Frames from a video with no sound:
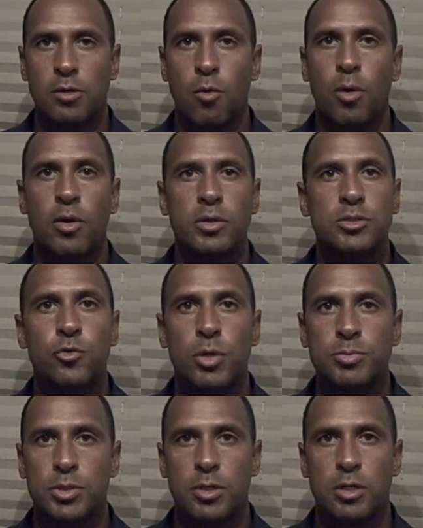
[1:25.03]
Nowhere in
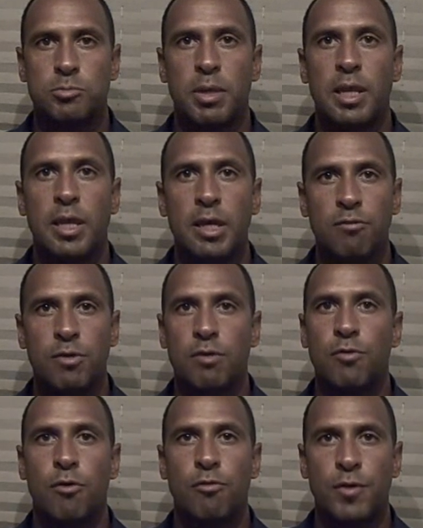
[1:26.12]
Scripture does
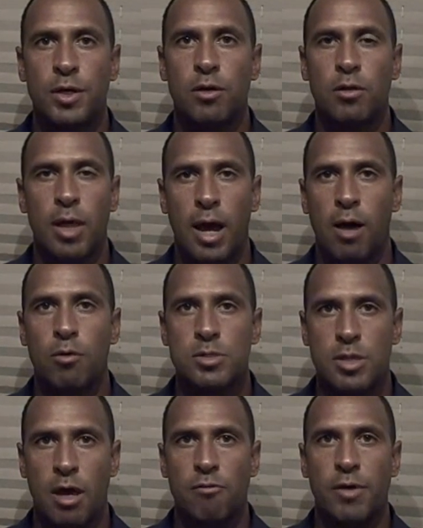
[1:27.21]
believing fulfill our
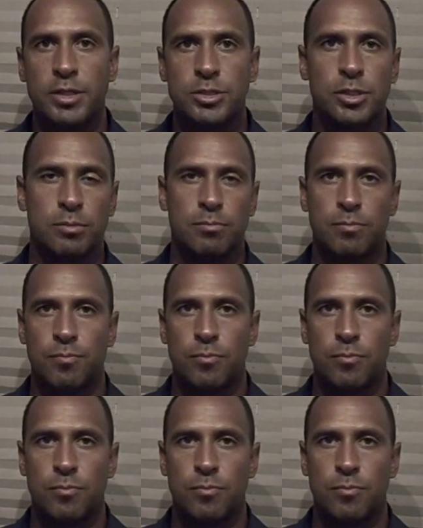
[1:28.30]
salvation,